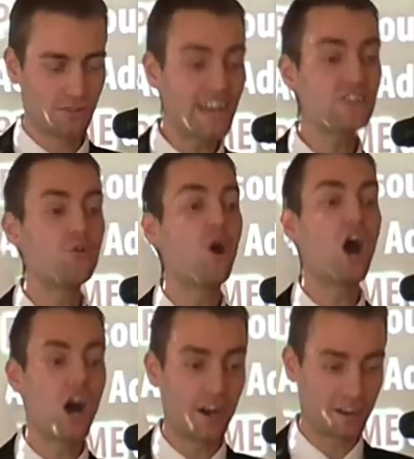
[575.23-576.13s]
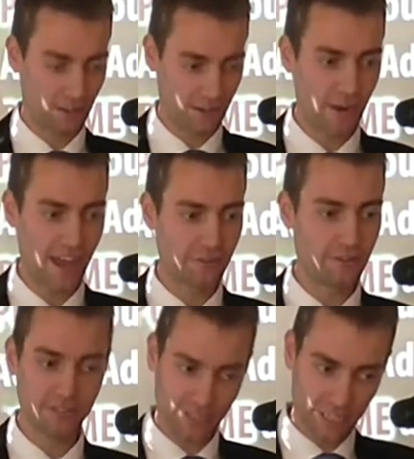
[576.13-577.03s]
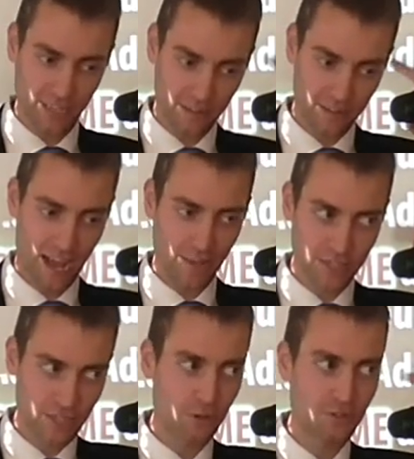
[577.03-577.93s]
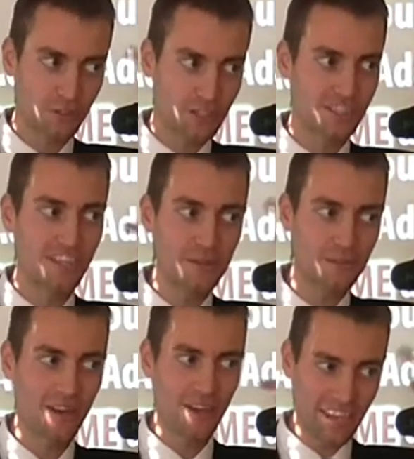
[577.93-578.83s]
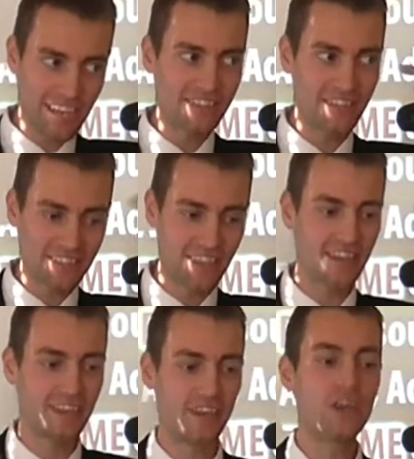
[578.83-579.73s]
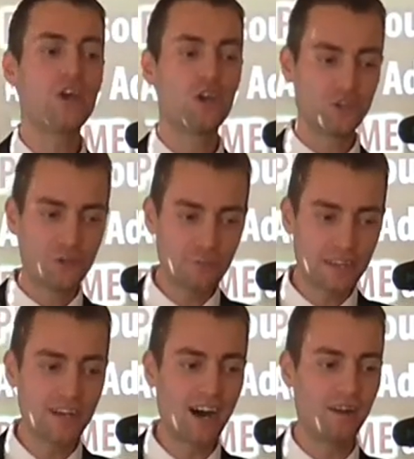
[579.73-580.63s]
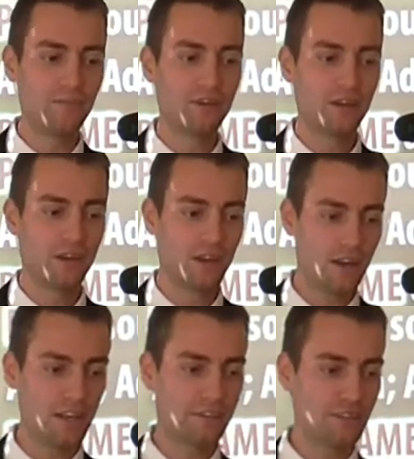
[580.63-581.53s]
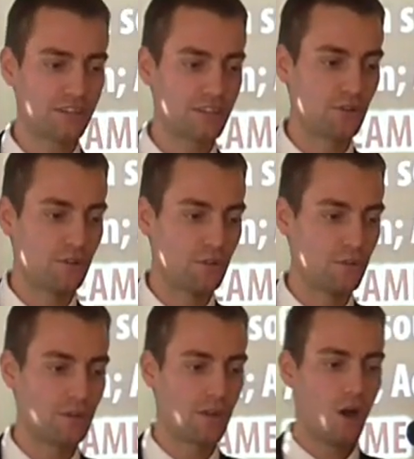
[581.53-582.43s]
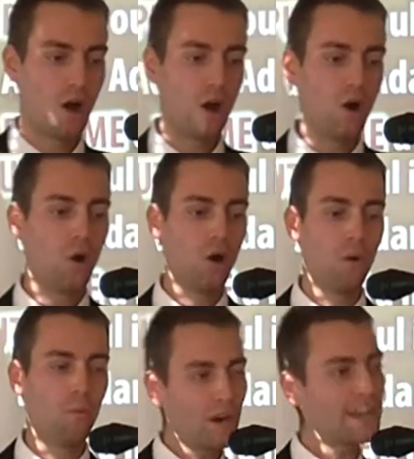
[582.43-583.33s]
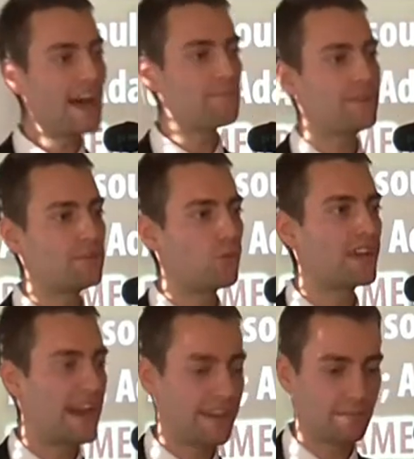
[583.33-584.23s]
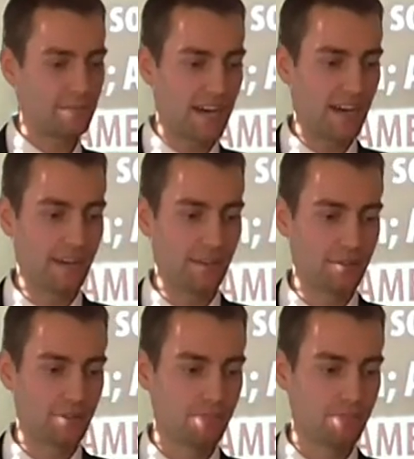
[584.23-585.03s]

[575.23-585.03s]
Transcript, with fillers: Then you are, rather, see, I'm so still in this thinking. You become a living soul. What happened when Adam died?